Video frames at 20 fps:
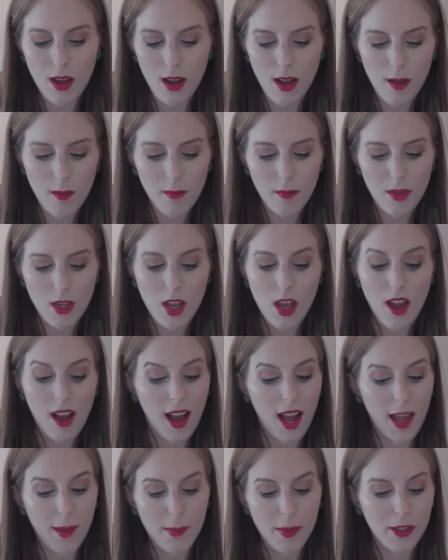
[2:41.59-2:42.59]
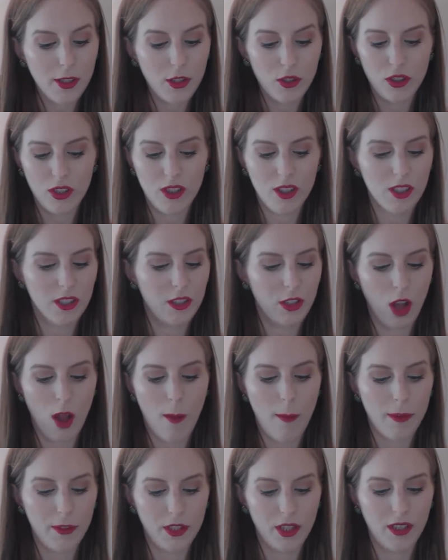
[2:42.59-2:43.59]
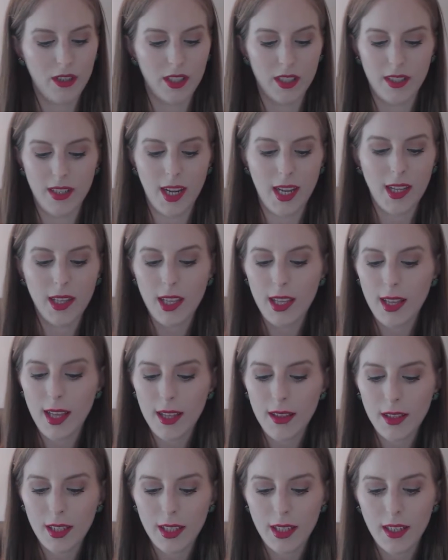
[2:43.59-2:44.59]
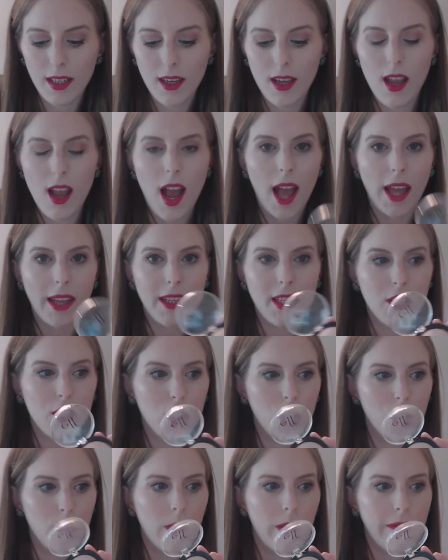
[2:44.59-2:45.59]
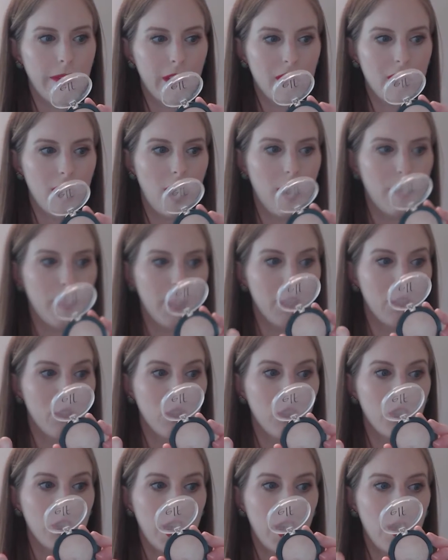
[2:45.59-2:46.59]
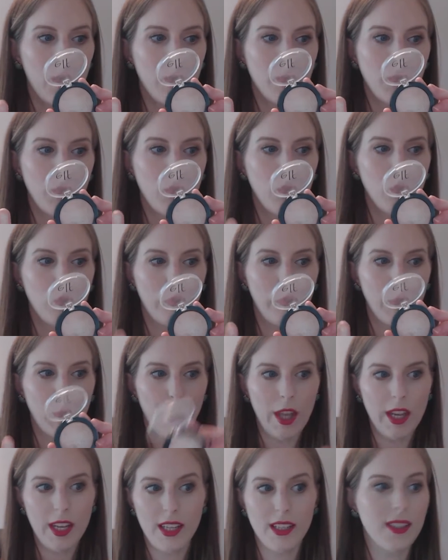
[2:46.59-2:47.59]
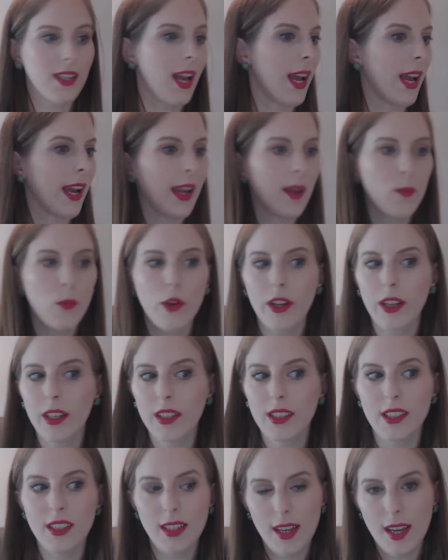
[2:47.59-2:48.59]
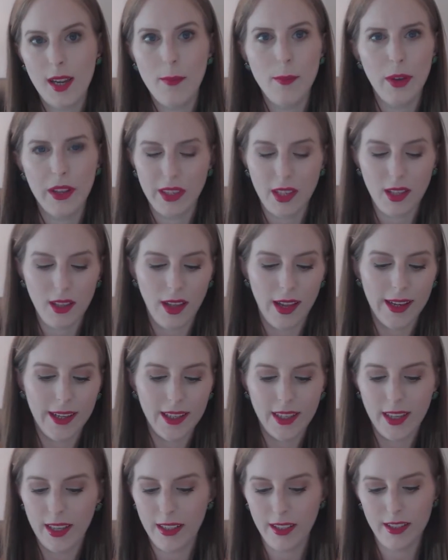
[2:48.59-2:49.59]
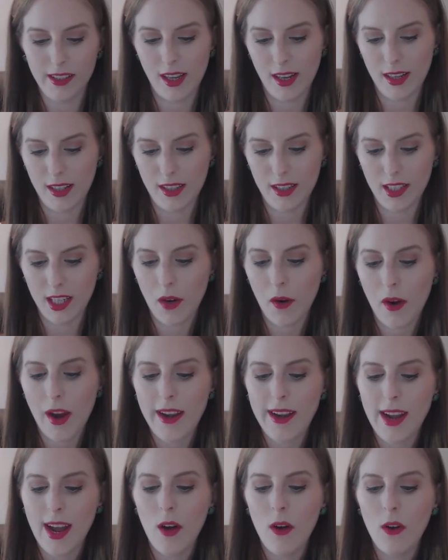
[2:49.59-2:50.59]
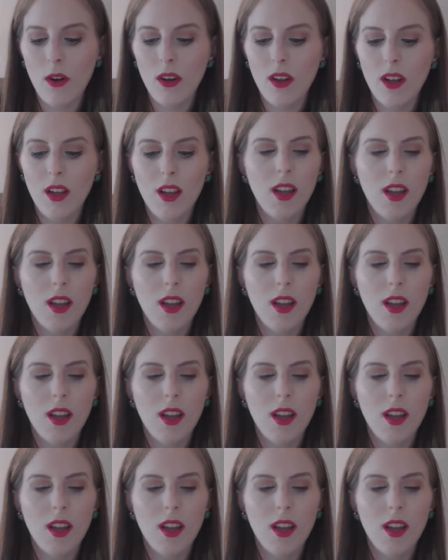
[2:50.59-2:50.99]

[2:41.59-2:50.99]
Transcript: I've been using this almost on the daily lately. I did scrub off that top layer. Look how beautiful that is. I am wearing it today, but the lighting kind of sucks in here right now.